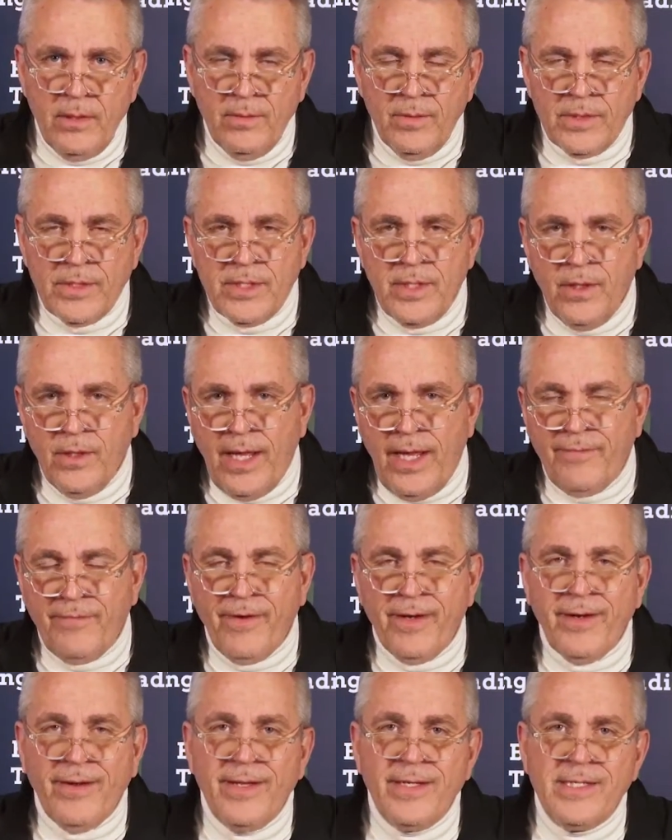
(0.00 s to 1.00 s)
let's see, I
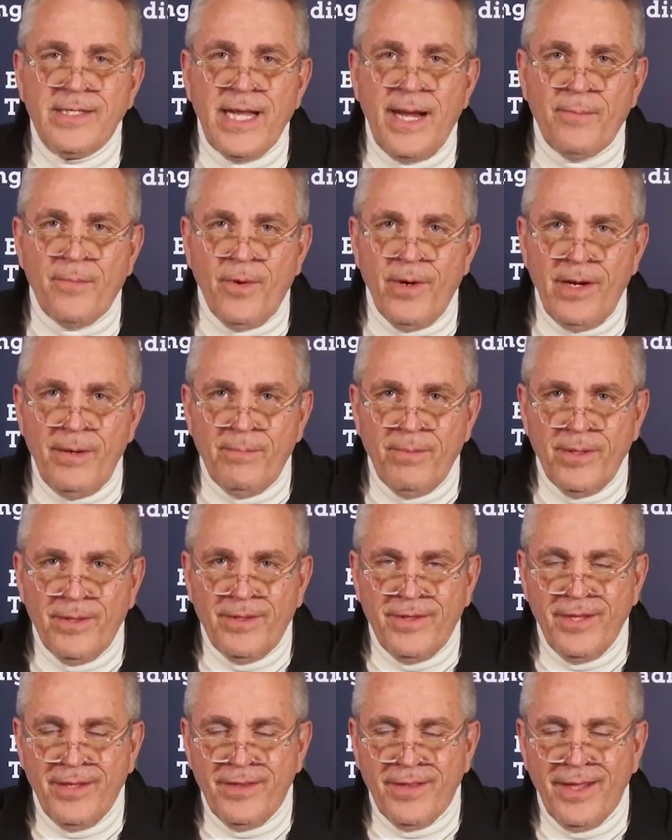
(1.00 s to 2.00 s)
forget his name already,
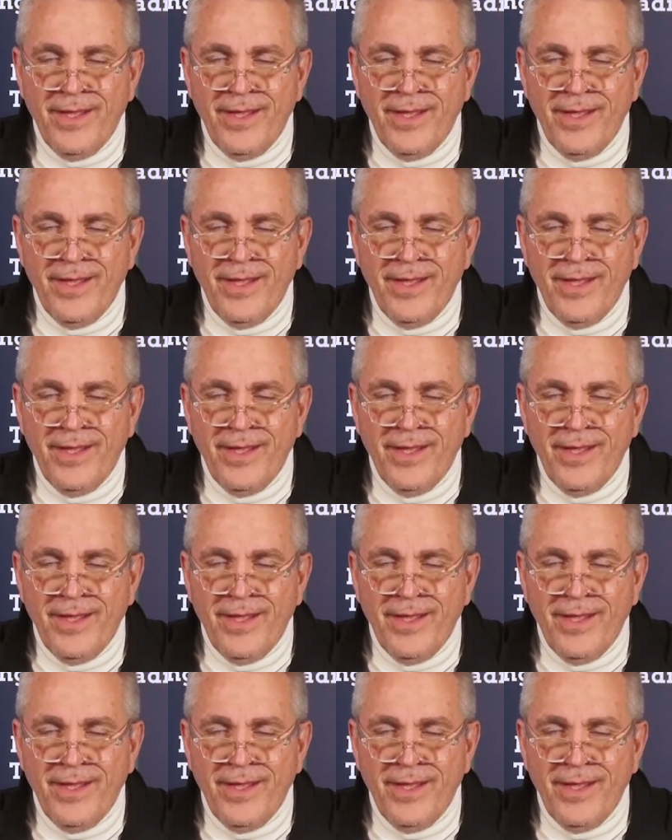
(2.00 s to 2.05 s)
but